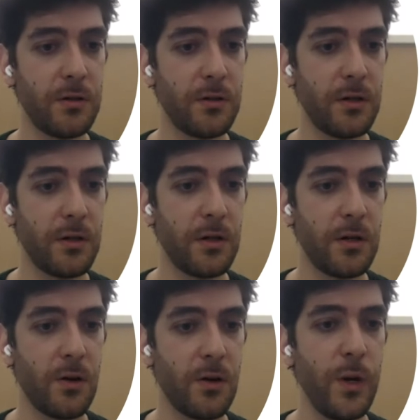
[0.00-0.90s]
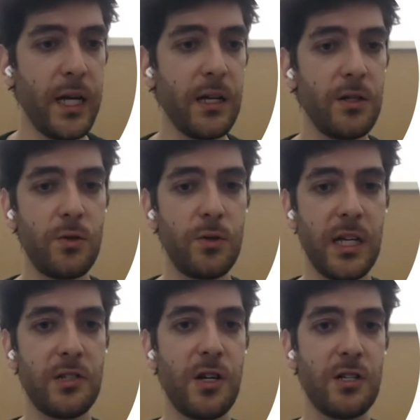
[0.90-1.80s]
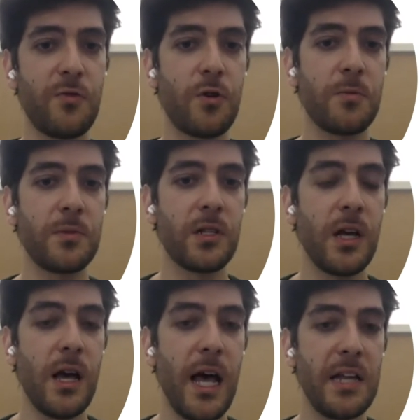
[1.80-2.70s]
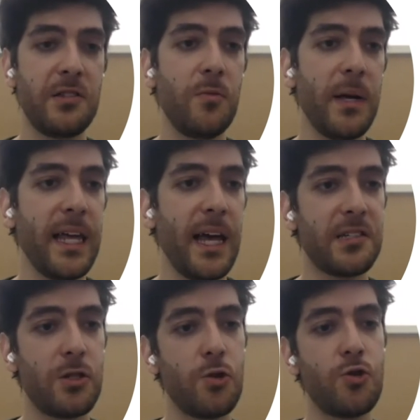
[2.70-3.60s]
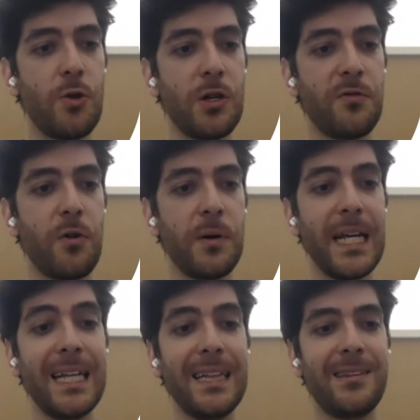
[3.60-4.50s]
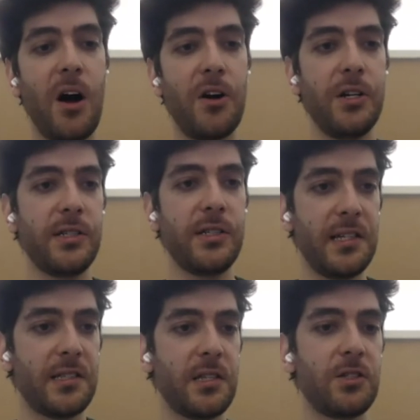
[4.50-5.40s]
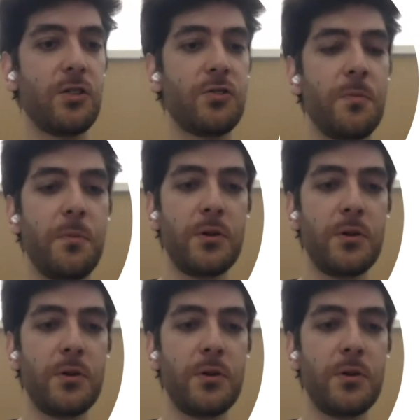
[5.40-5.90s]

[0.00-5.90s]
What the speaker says: So we can do tense transforms, as you may guess, to transform the entire test.